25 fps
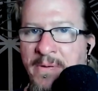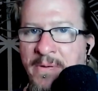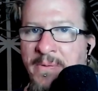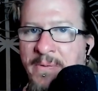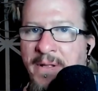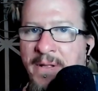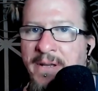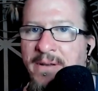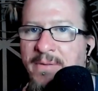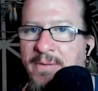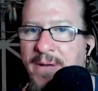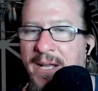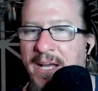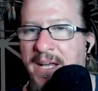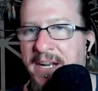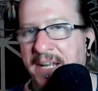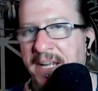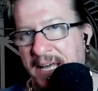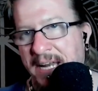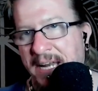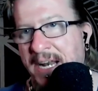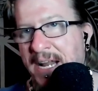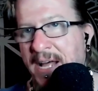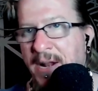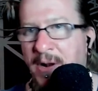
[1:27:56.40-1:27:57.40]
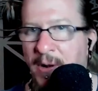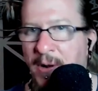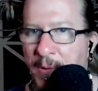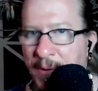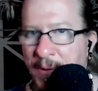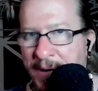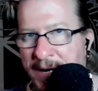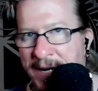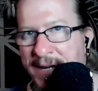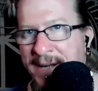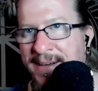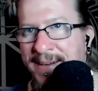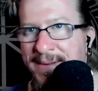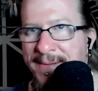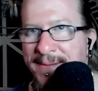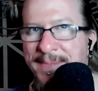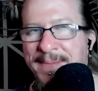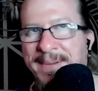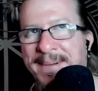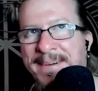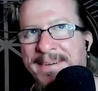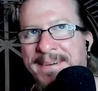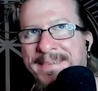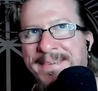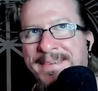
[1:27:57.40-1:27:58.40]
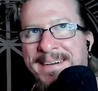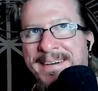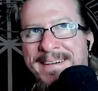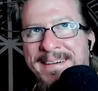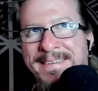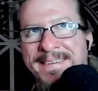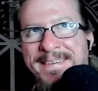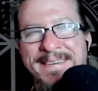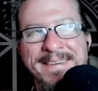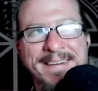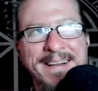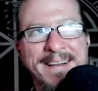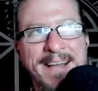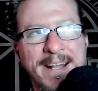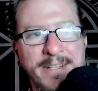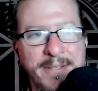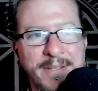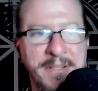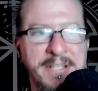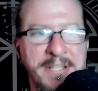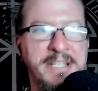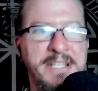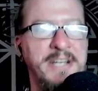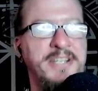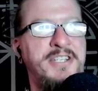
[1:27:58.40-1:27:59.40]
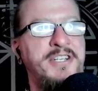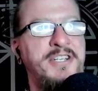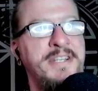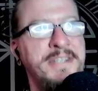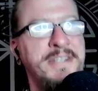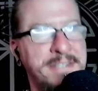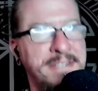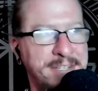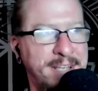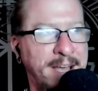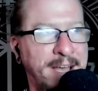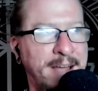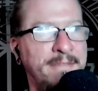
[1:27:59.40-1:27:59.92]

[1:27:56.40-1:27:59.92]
like we got to get it out of the way, you know, whatever. Got to do, do the it. dishes, got